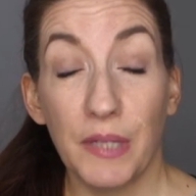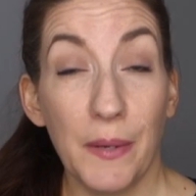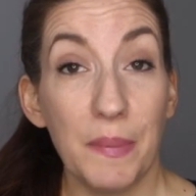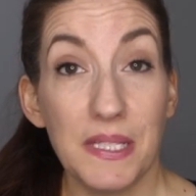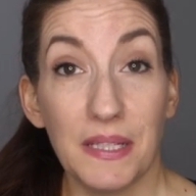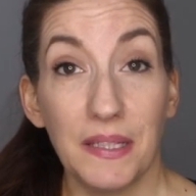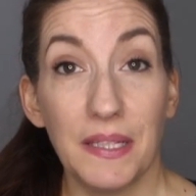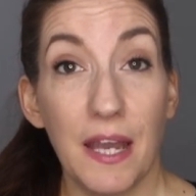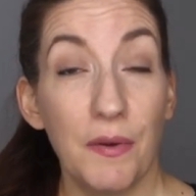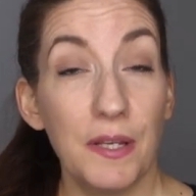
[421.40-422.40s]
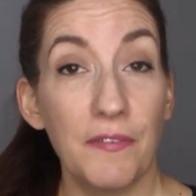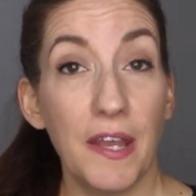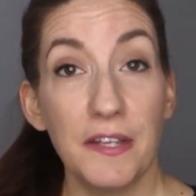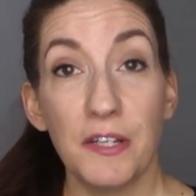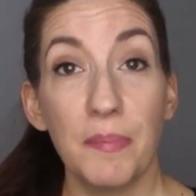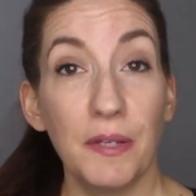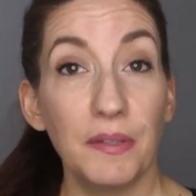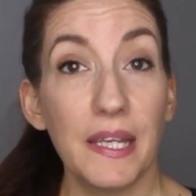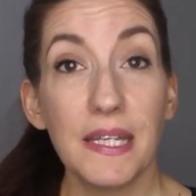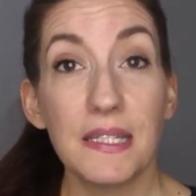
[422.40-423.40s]
round basically now. And if I end up
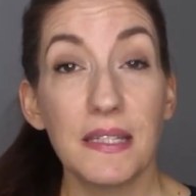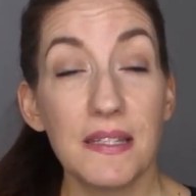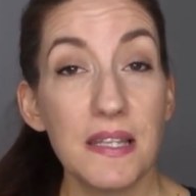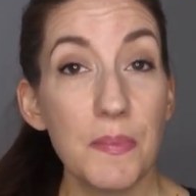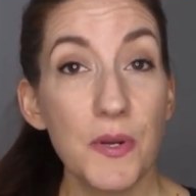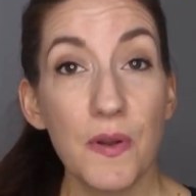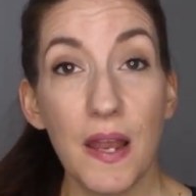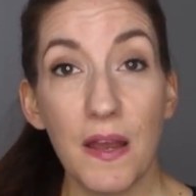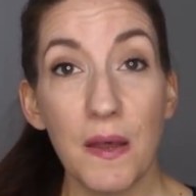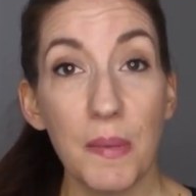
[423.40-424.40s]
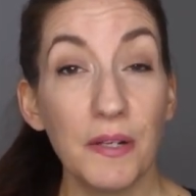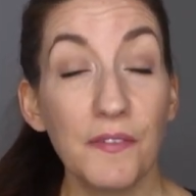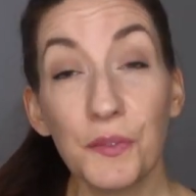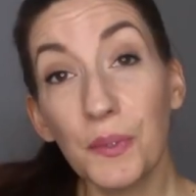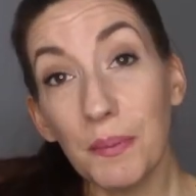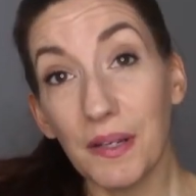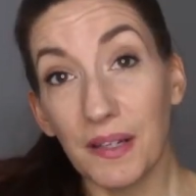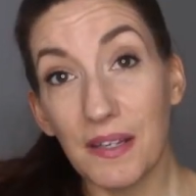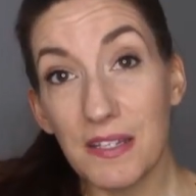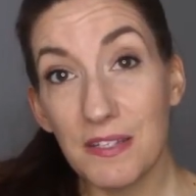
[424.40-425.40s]
out late in the summer, I don't have to worry about
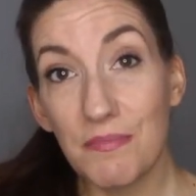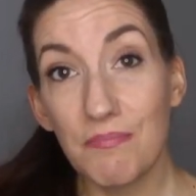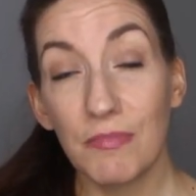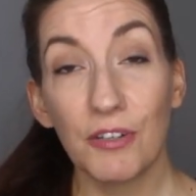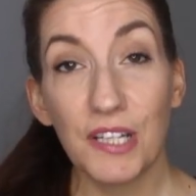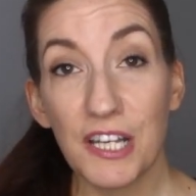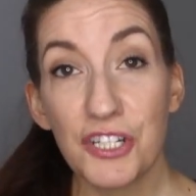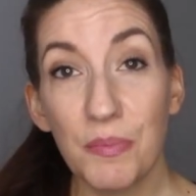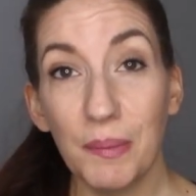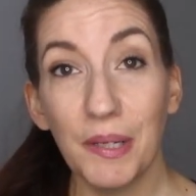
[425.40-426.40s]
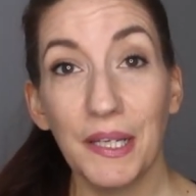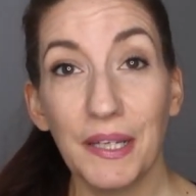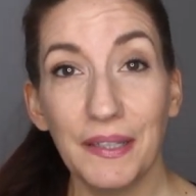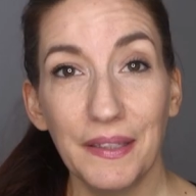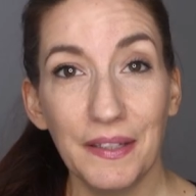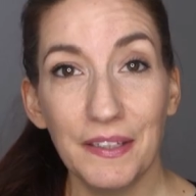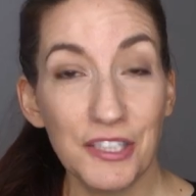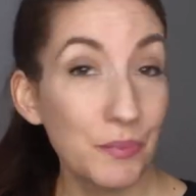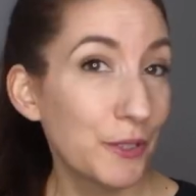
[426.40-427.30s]
it because they're attached to my bike and they just